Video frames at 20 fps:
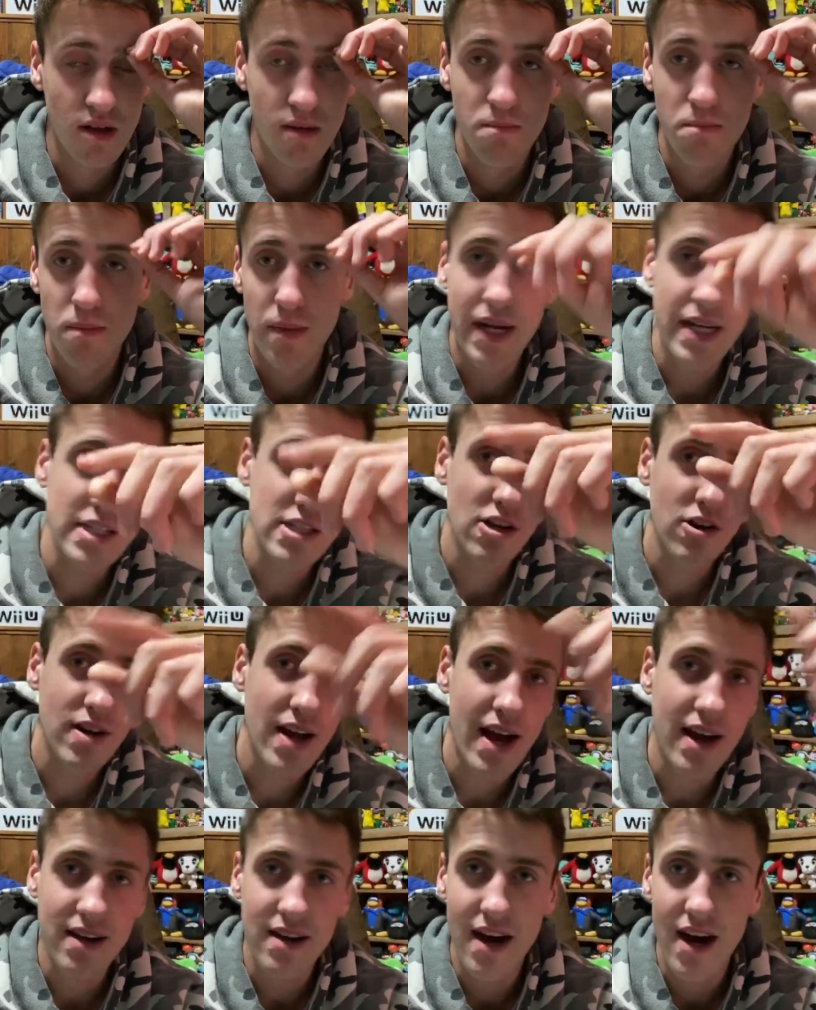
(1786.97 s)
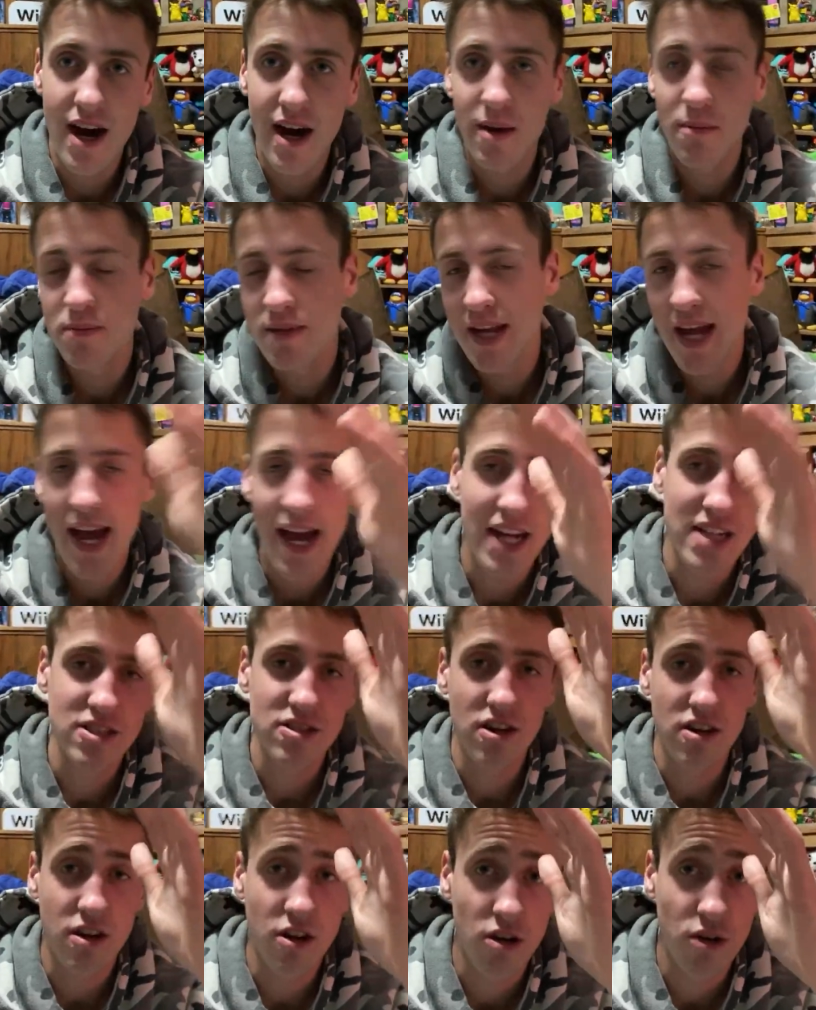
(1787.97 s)
Mixer.com dash
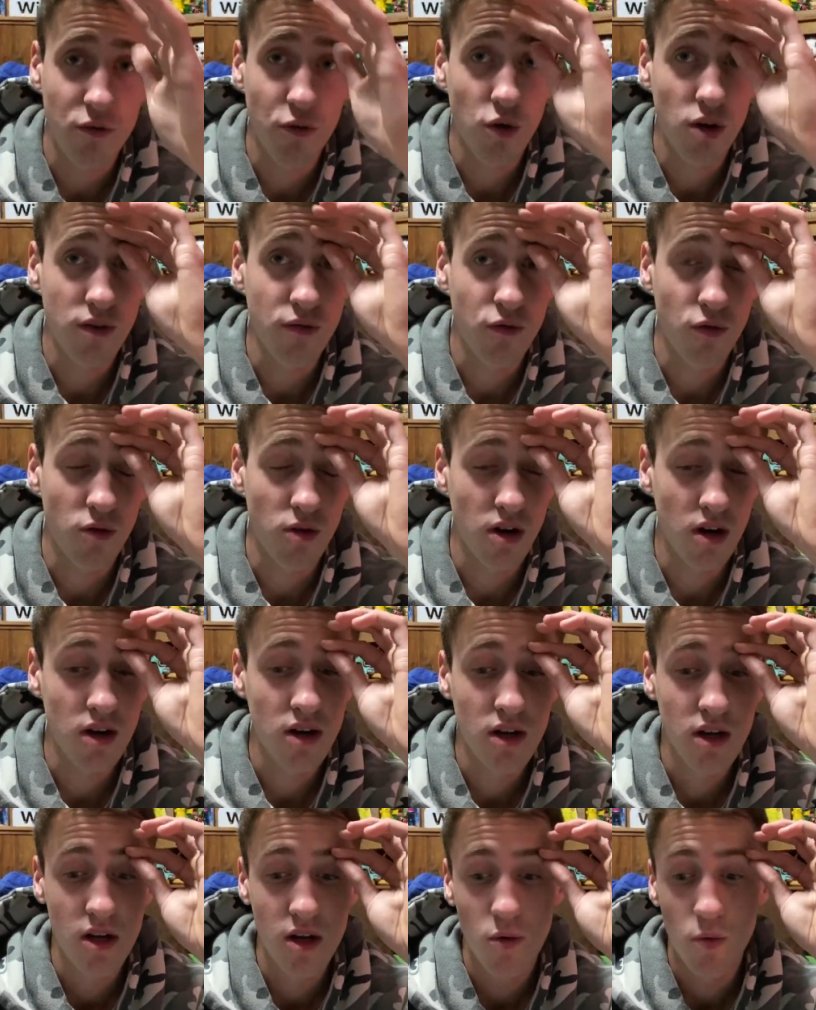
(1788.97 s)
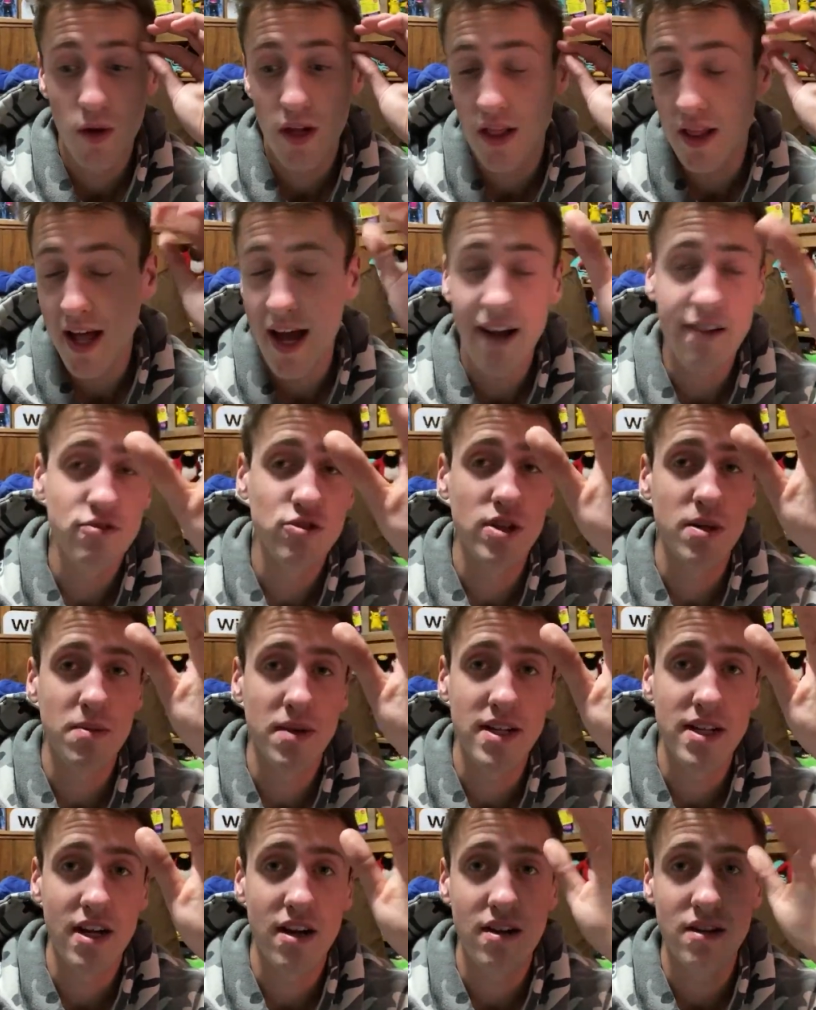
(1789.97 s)
duck Forty Four. We live stream
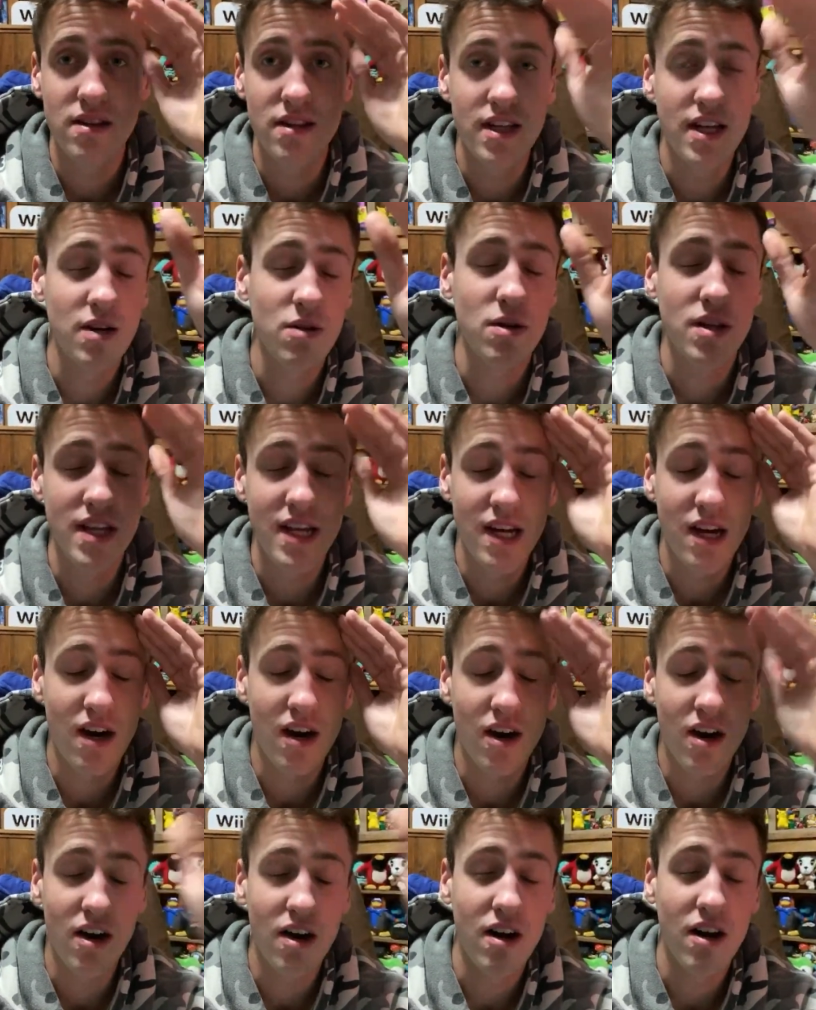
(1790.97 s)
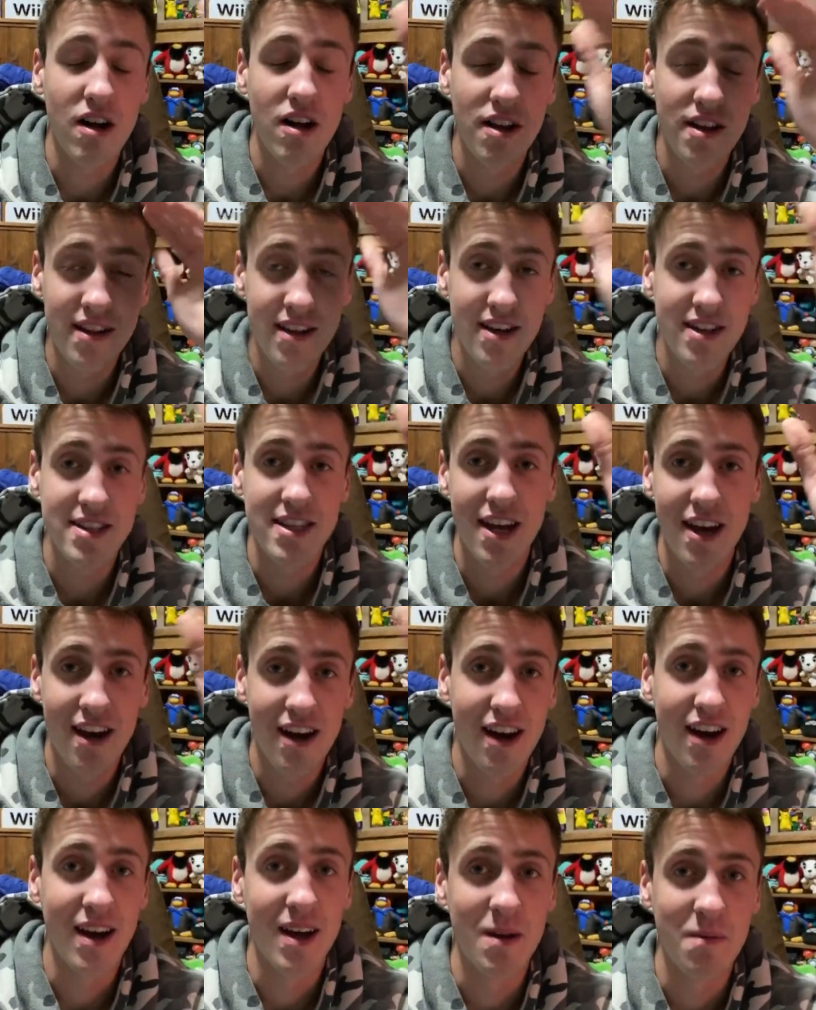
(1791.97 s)
on there literally all the
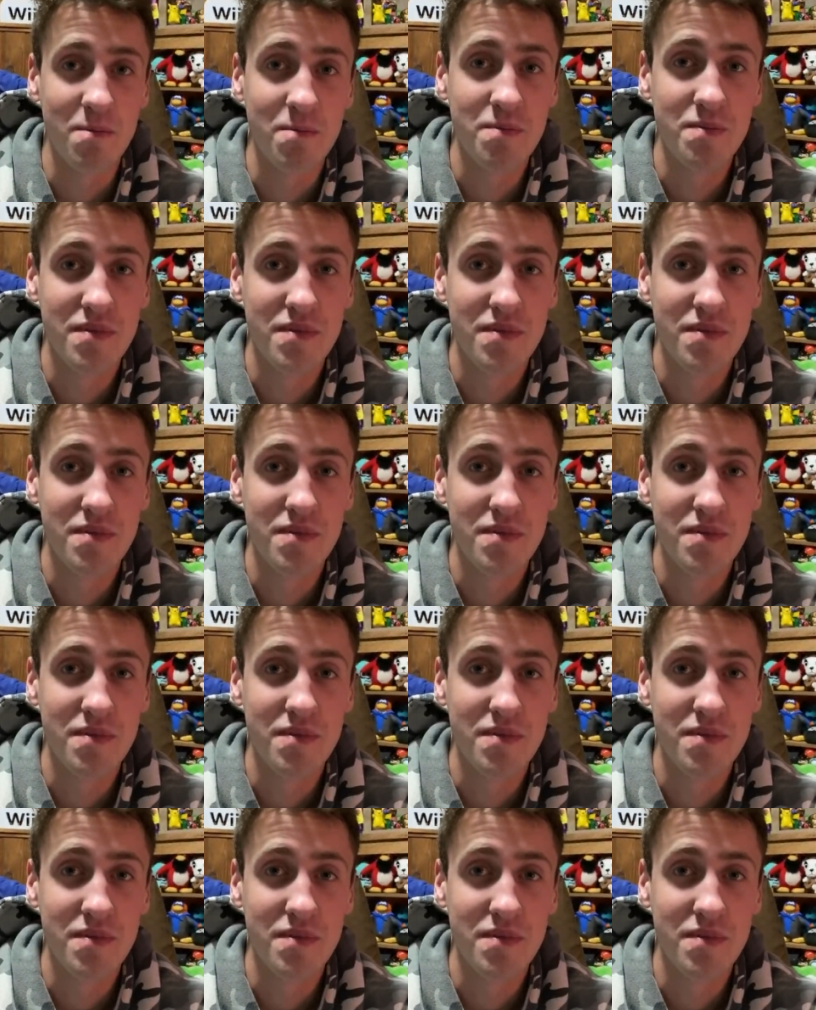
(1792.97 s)
time.